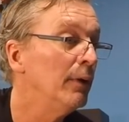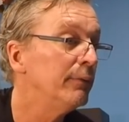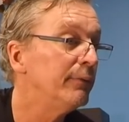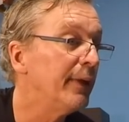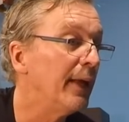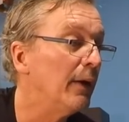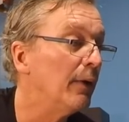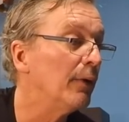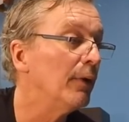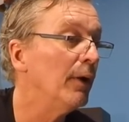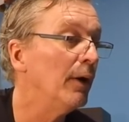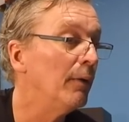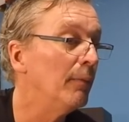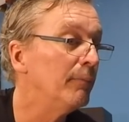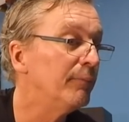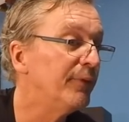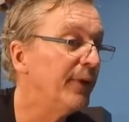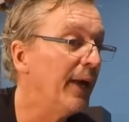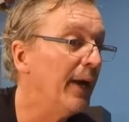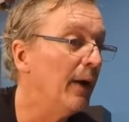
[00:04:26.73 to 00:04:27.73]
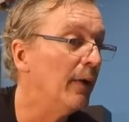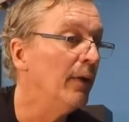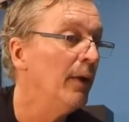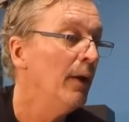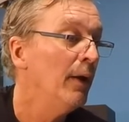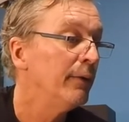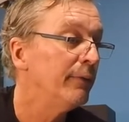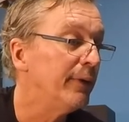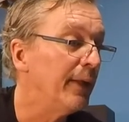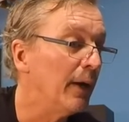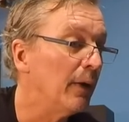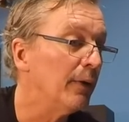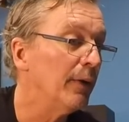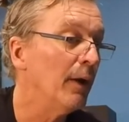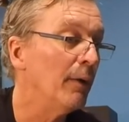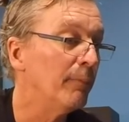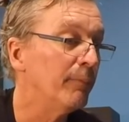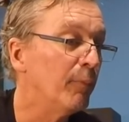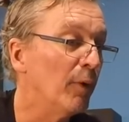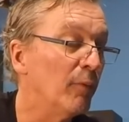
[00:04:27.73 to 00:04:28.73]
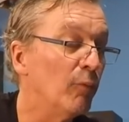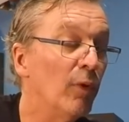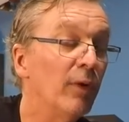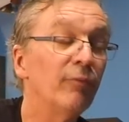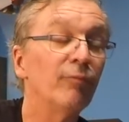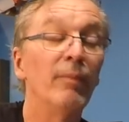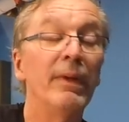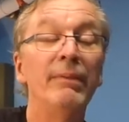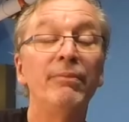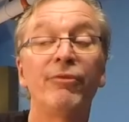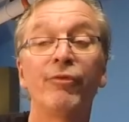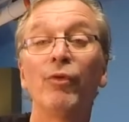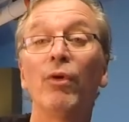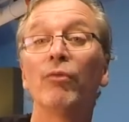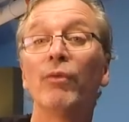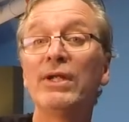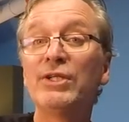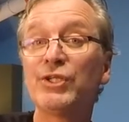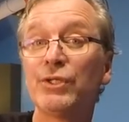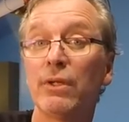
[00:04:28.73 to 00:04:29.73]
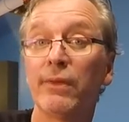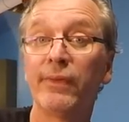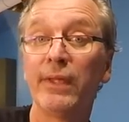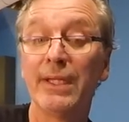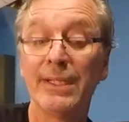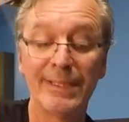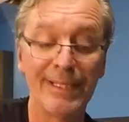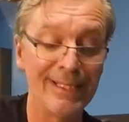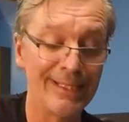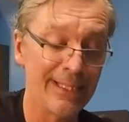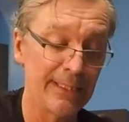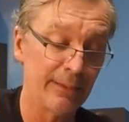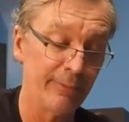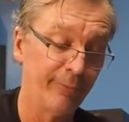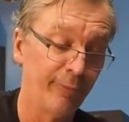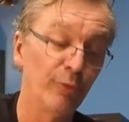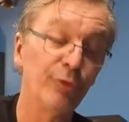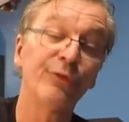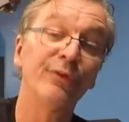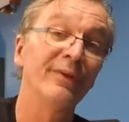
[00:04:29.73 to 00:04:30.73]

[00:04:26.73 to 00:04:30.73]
down, up, down, down, up. But what may throw a wrench into things is that the first